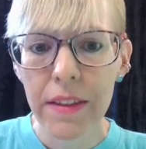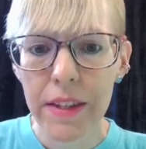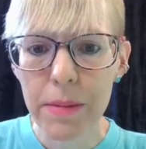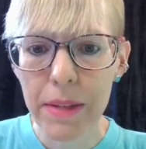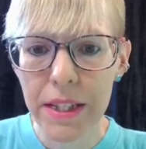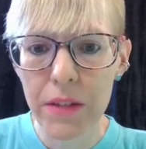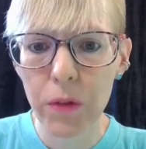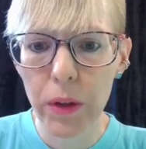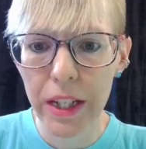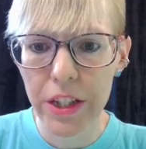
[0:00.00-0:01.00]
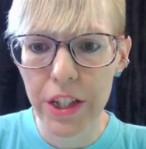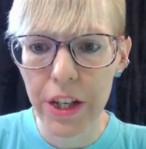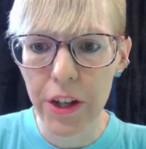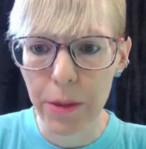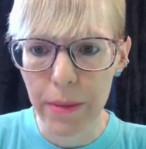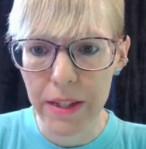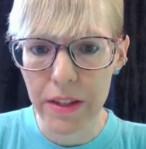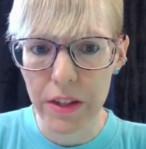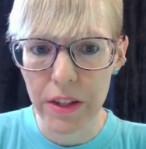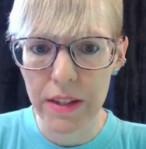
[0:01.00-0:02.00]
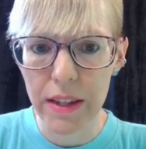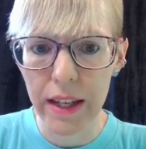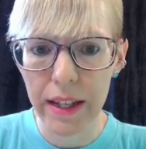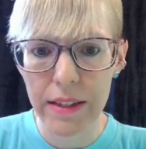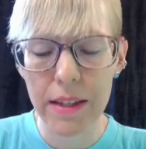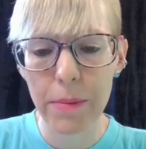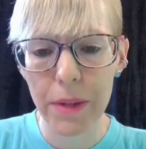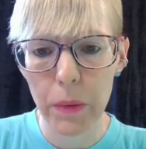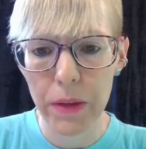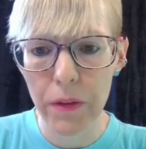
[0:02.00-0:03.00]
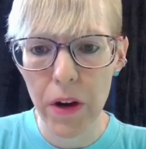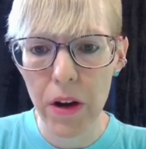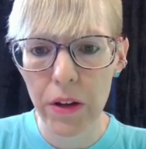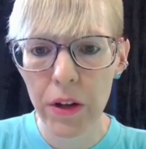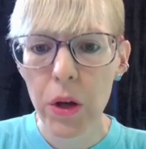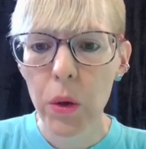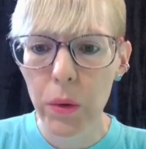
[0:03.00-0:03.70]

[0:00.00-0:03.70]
This means avoiding generic messages like something went wrong,